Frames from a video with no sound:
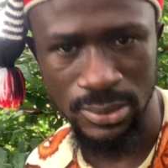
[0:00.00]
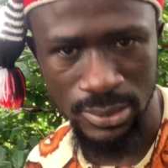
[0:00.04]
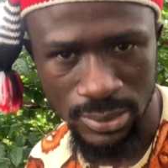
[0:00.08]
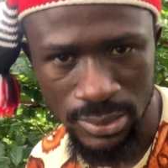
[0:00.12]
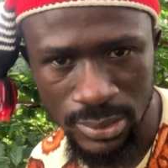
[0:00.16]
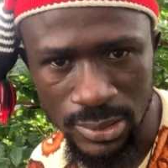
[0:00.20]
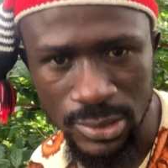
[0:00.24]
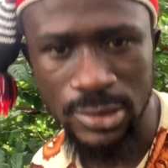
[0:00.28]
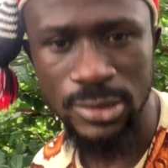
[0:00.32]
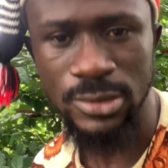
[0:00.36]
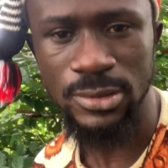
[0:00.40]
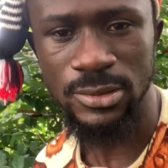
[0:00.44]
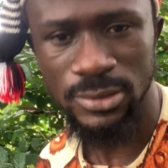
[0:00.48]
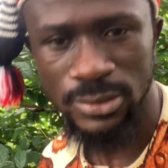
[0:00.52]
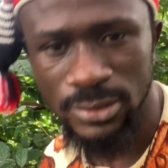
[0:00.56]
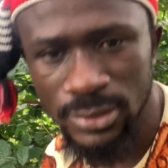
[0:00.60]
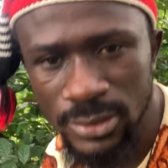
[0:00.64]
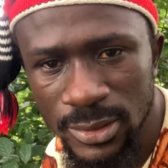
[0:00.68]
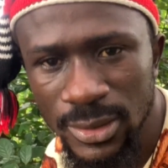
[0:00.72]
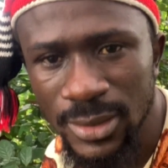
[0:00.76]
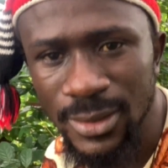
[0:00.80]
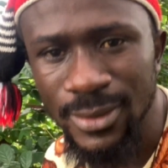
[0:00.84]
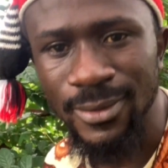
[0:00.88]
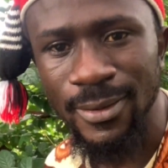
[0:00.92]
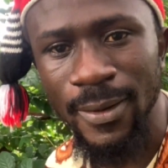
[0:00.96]
know,
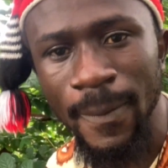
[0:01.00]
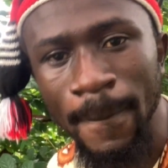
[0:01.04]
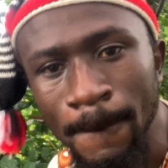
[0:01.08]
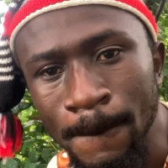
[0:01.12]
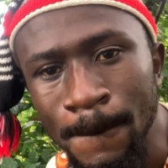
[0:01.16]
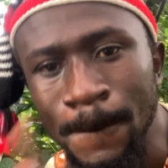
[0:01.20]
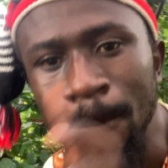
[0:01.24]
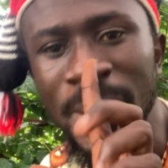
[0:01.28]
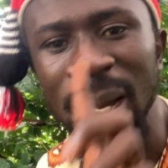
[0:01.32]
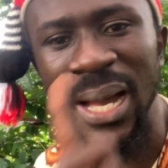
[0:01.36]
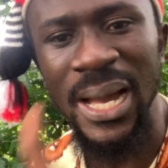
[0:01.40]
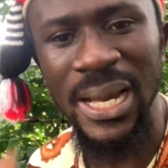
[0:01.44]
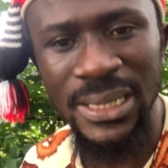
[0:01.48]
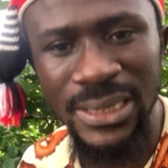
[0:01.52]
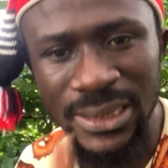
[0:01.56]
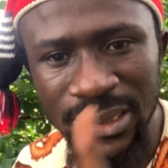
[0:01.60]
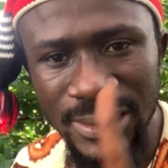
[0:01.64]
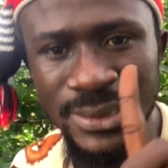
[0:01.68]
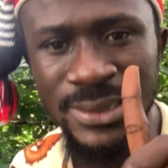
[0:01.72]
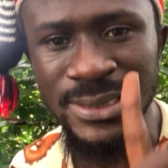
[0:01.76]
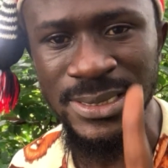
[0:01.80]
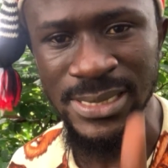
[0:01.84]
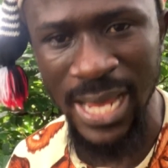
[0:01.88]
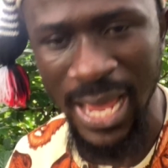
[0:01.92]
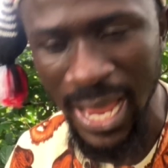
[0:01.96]
bad
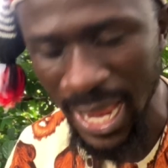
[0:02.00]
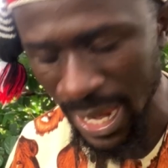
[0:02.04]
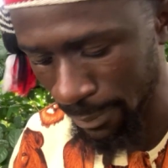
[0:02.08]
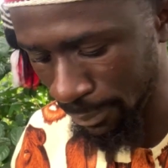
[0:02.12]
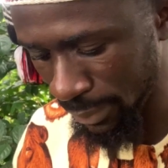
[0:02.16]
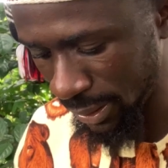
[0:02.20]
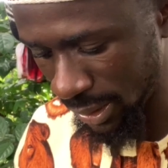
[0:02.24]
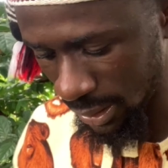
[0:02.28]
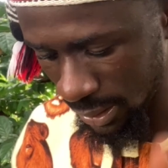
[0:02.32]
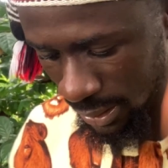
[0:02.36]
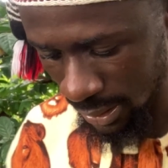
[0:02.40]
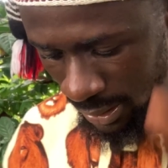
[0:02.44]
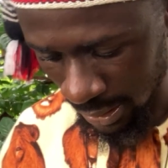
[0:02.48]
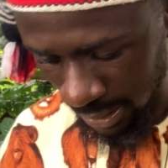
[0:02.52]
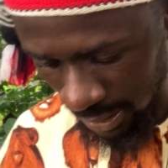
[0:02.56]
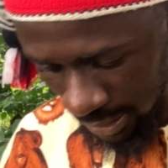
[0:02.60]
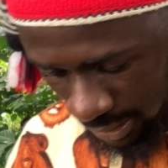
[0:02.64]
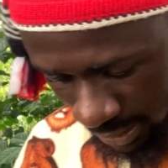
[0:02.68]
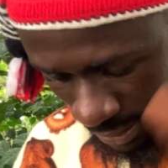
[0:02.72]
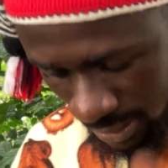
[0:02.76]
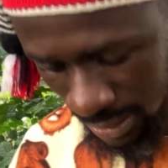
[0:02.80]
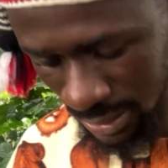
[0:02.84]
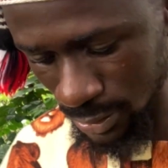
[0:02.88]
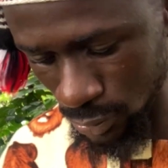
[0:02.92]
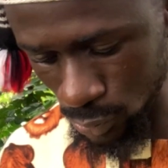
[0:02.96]
timing.
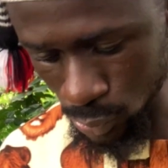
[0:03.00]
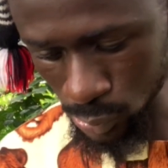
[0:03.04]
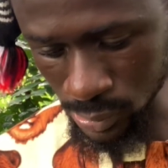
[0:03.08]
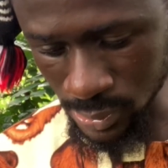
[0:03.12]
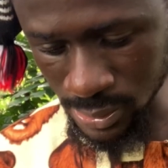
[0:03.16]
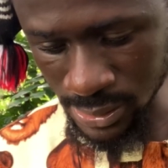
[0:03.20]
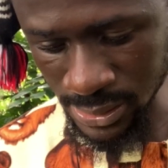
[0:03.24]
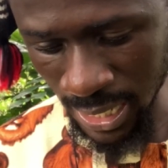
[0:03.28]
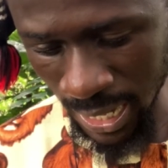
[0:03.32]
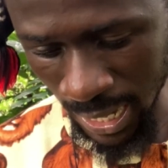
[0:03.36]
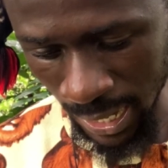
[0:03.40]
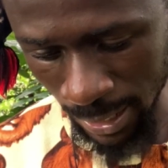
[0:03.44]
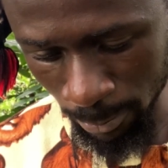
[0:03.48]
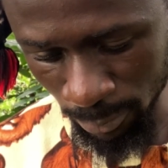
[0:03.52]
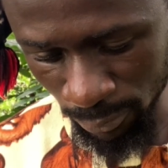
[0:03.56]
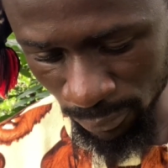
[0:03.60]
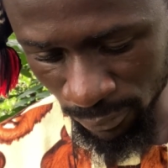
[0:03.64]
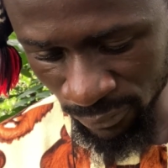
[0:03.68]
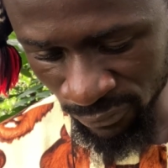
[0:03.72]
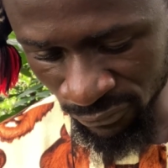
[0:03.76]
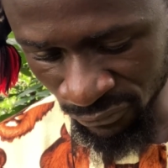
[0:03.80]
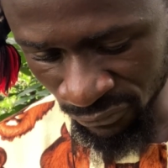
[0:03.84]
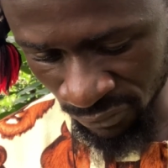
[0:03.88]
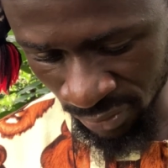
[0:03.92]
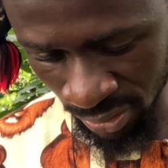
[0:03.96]
Learn to time
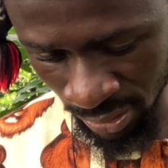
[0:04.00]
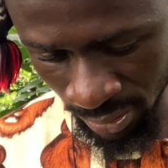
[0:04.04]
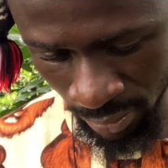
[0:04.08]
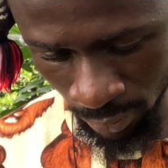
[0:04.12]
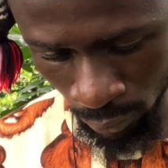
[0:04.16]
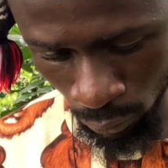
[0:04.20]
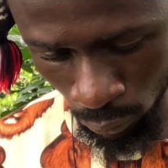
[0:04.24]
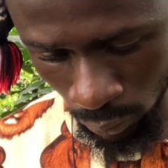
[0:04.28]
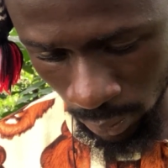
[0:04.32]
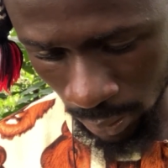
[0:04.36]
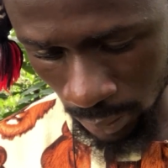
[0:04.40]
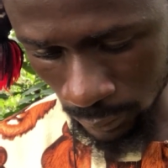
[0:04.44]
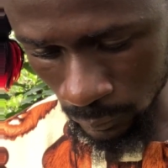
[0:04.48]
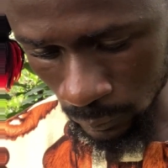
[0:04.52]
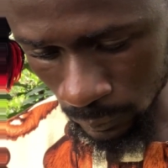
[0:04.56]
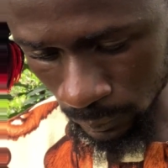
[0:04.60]
very well.